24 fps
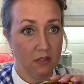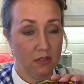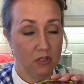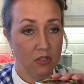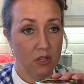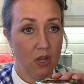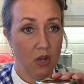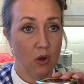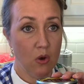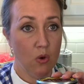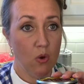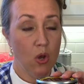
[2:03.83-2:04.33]

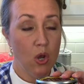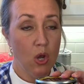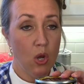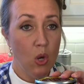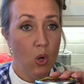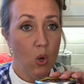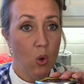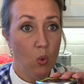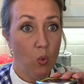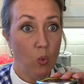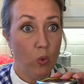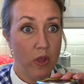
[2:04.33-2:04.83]
So
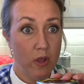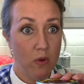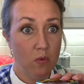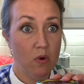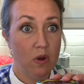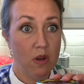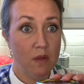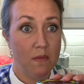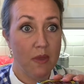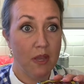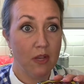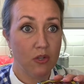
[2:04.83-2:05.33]
we
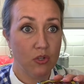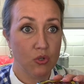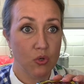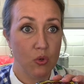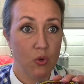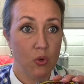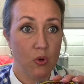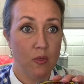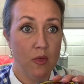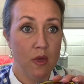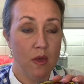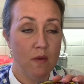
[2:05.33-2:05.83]
want to make
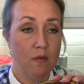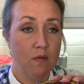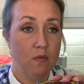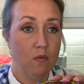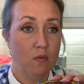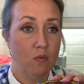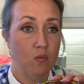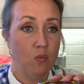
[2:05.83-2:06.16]
sure that